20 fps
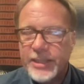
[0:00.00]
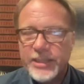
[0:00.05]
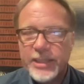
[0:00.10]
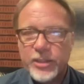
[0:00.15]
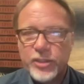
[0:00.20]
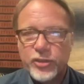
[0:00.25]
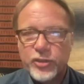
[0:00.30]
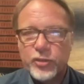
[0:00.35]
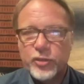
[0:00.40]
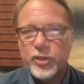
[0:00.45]

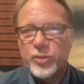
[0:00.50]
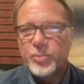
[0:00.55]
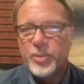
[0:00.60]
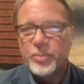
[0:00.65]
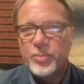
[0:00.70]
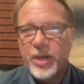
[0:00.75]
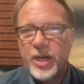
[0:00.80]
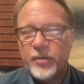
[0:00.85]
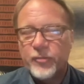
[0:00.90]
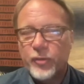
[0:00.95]
as students
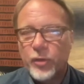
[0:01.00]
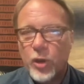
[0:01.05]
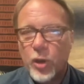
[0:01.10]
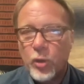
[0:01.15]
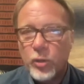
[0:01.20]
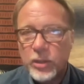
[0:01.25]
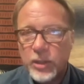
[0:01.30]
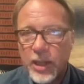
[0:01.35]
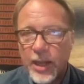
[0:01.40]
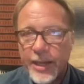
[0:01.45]
prepare for
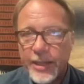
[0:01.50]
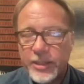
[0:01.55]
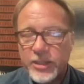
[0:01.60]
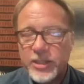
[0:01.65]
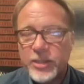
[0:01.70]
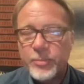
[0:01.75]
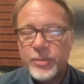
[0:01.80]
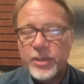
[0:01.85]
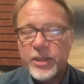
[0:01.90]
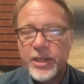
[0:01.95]
online
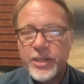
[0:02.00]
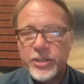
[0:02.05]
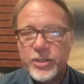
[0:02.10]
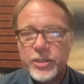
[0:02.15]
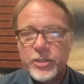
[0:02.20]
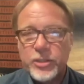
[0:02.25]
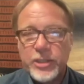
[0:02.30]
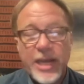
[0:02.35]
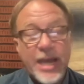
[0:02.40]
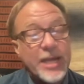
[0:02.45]

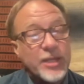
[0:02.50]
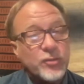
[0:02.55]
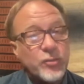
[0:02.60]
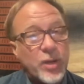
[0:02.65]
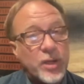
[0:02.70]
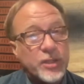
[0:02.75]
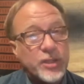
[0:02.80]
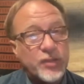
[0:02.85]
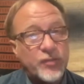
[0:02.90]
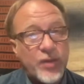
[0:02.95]
simulations as
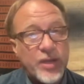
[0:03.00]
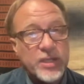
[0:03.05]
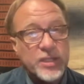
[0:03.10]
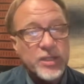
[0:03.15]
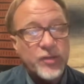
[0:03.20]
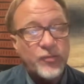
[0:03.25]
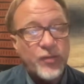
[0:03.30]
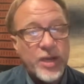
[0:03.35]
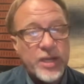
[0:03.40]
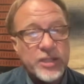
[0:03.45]
well as
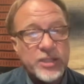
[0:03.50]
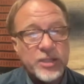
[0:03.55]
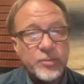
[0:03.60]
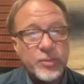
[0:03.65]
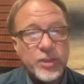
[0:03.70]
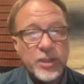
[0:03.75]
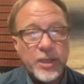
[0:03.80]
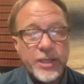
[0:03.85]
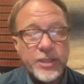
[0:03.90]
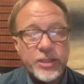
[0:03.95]
face-to-face
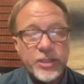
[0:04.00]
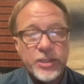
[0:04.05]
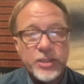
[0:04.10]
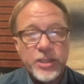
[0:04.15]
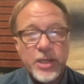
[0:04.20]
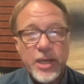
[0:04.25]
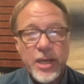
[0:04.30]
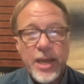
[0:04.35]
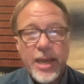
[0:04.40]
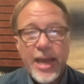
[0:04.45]

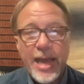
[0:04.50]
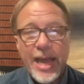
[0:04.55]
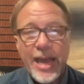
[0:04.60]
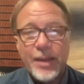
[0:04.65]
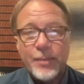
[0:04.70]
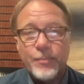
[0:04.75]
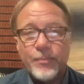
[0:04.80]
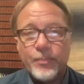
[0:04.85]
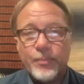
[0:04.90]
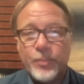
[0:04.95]
simulations,
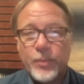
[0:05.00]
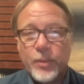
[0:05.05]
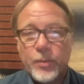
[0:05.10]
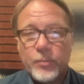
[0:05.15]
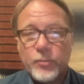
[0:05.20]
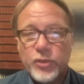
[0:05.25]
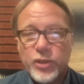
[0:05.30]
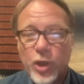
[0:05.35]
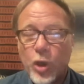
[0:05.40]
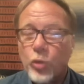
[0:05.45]
a
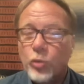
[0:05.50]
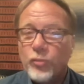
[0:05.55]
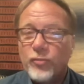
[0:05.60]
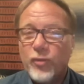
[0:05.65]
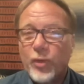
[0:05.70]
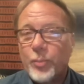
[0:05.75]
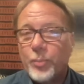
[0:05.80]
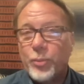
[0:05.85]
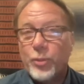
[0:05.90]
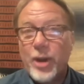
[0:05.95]
zone
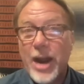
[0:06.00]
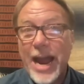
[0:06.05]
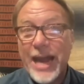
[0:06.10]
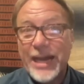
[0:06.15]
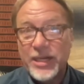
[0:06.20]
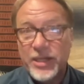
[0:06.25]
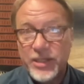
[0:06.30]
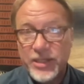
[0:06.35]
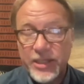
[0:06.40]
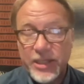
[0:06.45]
for
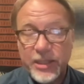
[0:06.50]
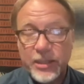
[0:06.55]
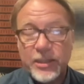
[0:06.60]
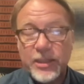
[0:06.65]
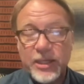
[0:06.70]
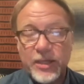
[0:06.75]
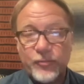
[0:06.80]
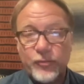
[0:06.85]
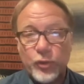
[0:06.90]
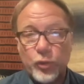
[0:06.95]
practicing,
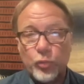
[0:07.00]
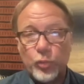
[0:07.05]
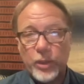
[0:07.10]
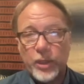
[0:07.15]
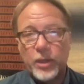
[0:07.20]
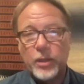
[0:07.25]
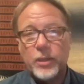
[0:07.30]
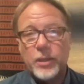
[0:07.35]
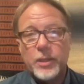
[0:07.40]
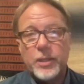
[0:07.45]
if you
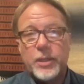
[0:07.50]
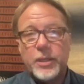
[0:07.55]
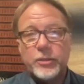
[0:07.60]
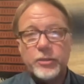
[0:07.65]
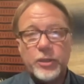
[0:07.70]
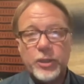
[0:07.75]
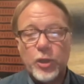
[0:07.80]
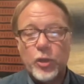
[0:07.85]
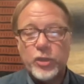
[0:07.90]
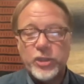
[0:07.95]
will,
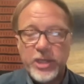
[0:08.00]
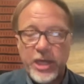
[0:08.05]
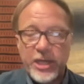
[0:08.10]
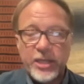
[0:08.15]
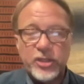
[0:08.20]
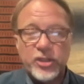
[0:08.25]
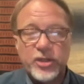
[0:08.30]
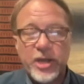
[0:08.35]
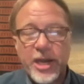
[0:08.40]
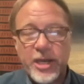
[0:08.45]
negotiating
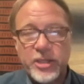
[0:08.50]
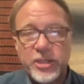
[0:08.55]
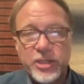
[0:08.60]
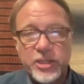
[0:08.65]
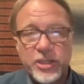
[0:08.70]
strategies that